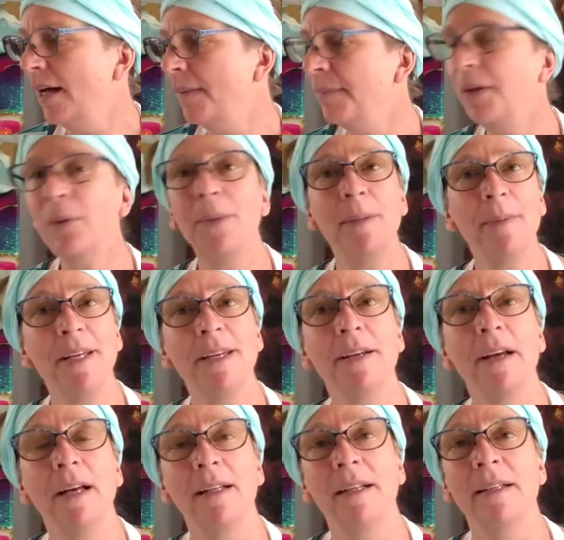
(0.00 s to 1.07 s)
There will be
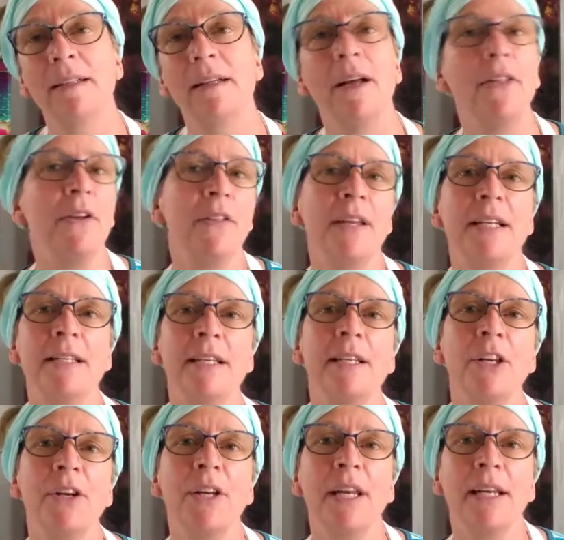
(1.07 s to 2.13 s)
other things in
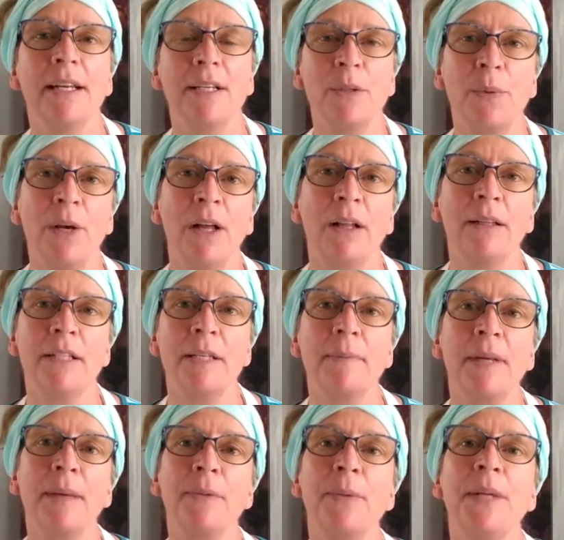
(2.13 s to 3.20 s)
your kit as well.
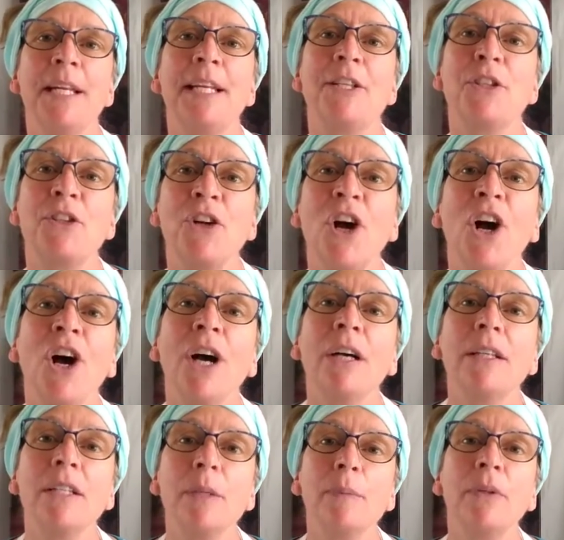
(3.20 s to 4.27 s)
Sometimes we need a straw
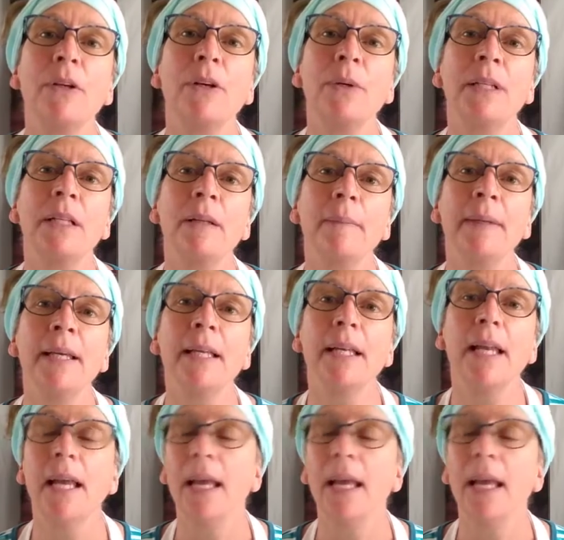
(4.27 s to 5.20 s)
to blow a little bit.